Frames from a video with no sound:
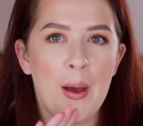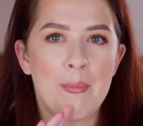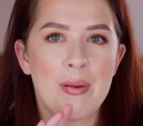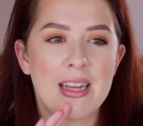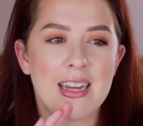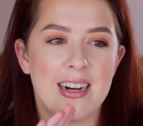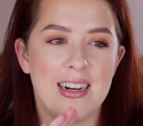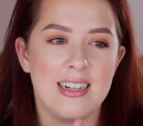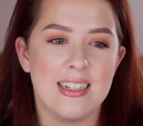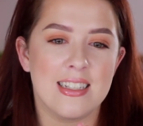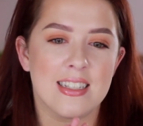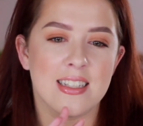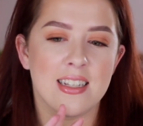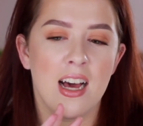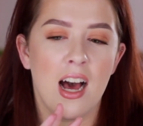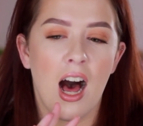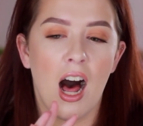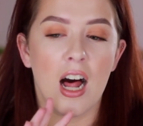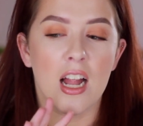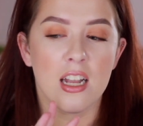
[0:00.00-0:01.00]
because
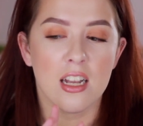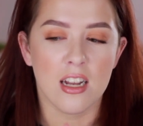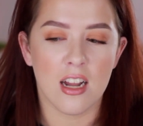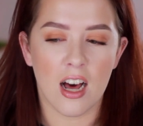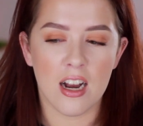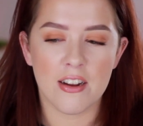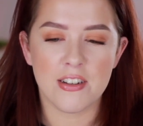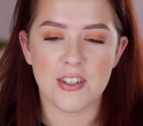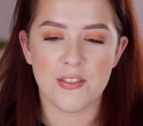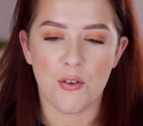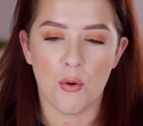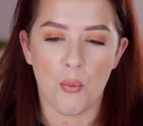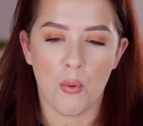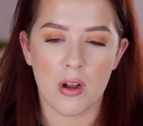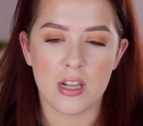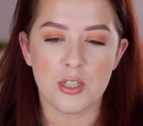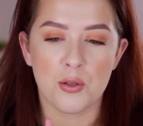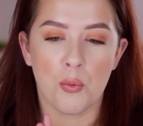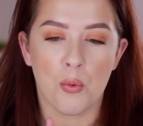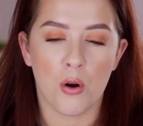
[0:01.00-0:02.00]
a lot of different
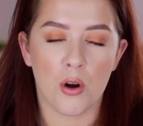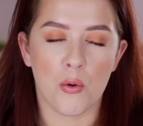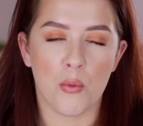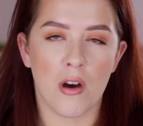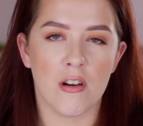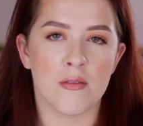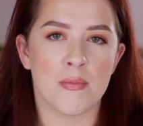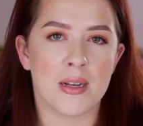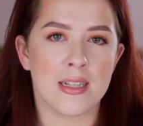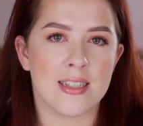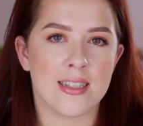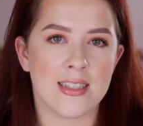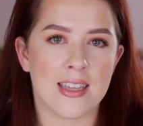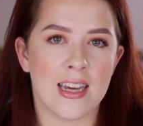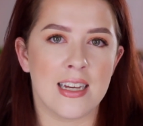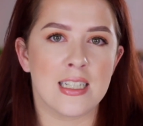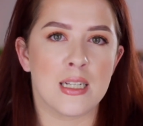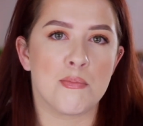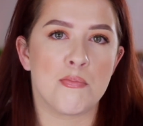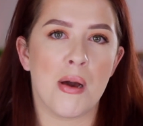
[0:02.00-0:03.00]
ones work well with my
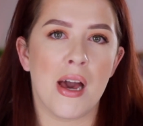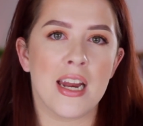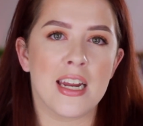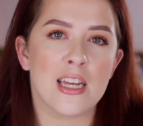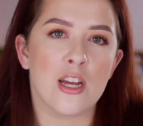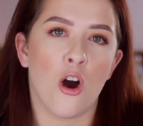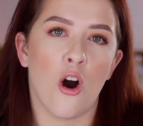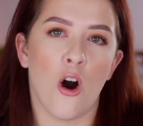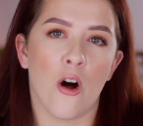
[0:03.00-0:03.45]
skin depending